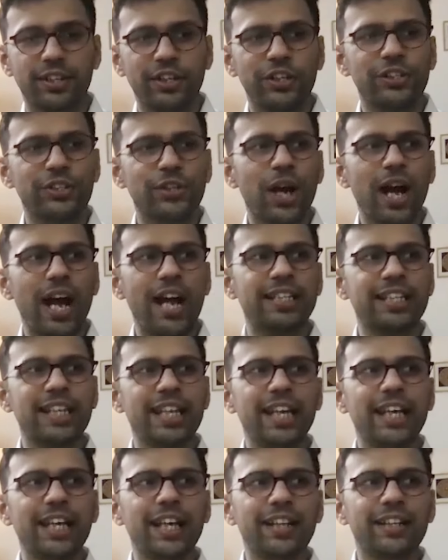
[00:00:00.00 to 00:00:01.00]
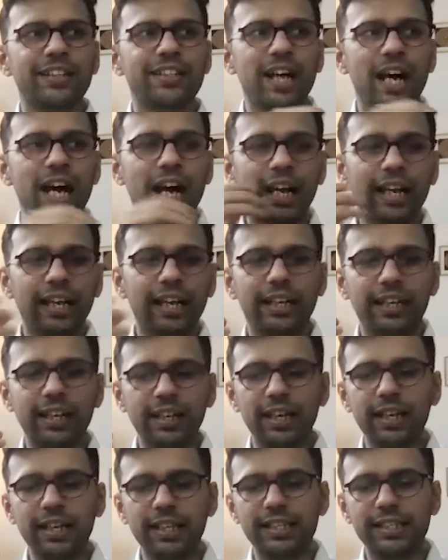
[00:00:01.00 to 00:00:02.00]
So I think the
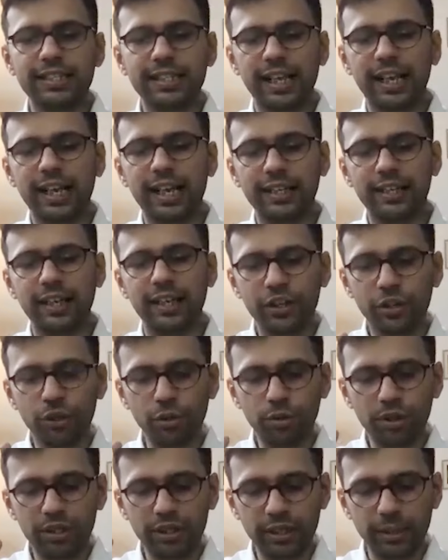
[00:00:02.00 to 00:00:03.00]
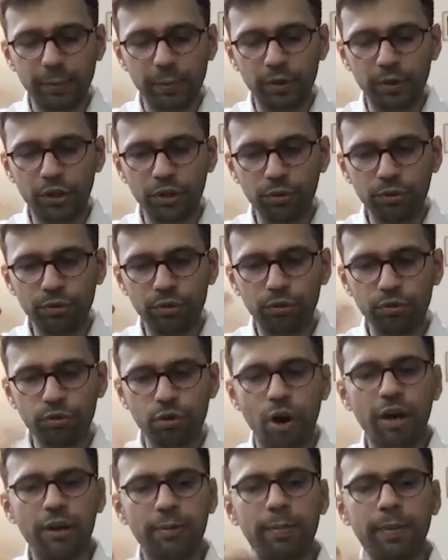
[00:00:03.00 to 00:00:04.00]
idea is that you do
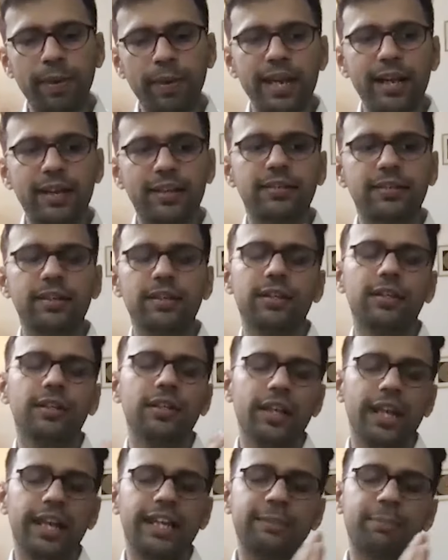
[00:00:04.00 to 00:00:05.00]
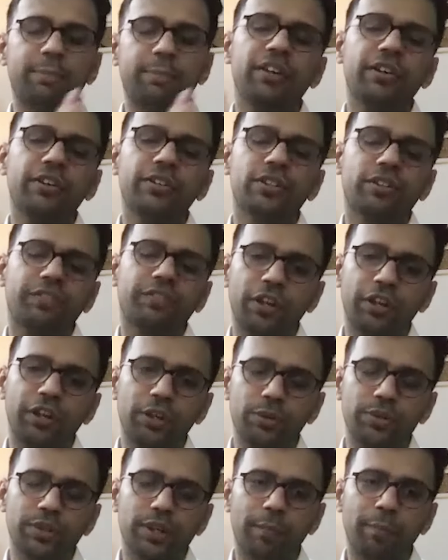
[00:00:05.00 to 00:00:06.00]
not break the experience of your
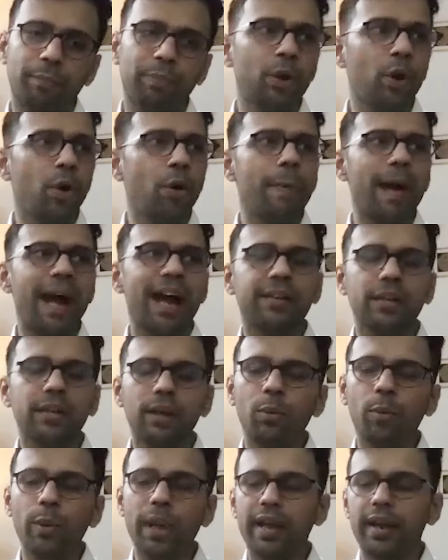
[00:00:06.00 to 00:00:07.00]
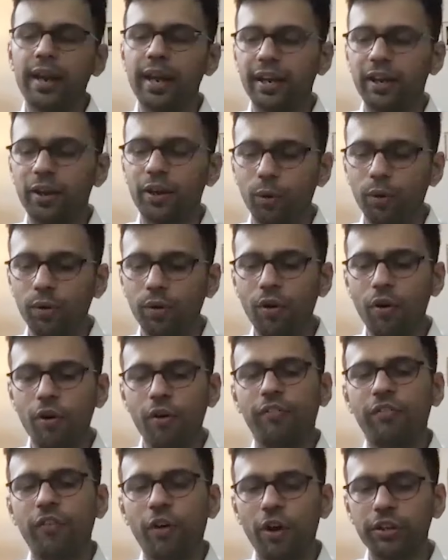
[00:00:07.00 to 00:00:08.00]
user. No matter where I go,
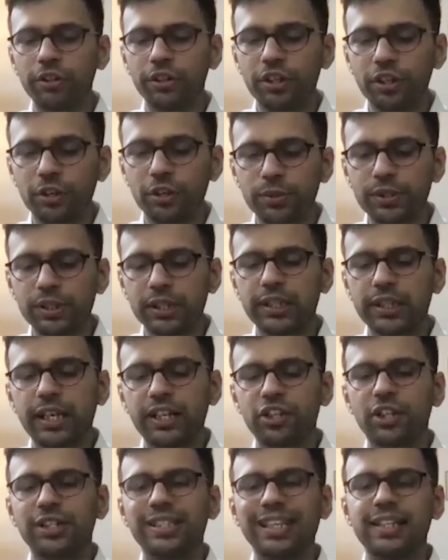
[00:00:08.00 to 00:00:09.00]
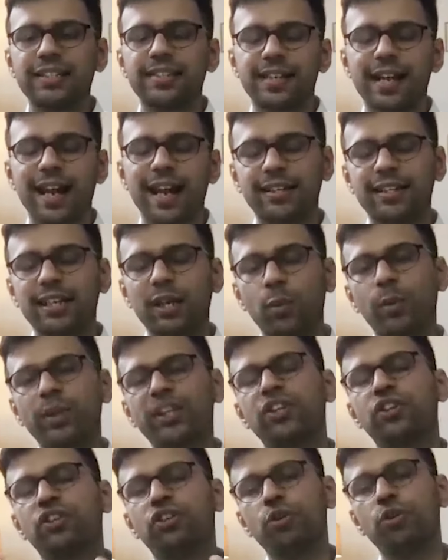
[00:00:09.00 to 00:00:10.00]
for the user, they're just interacting with
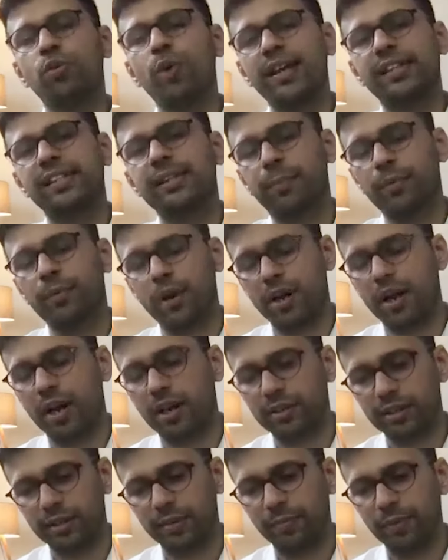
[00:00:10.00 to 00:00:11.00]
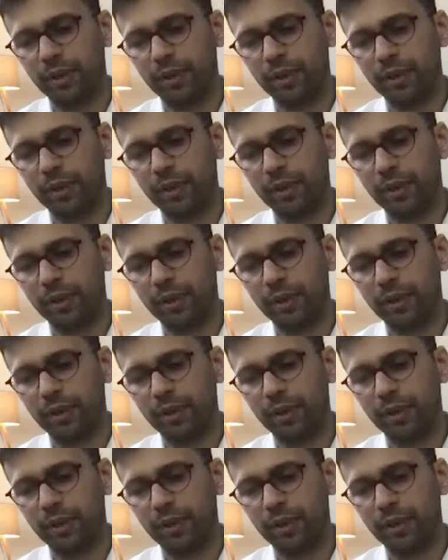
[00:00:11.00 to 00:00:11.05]
you as a product.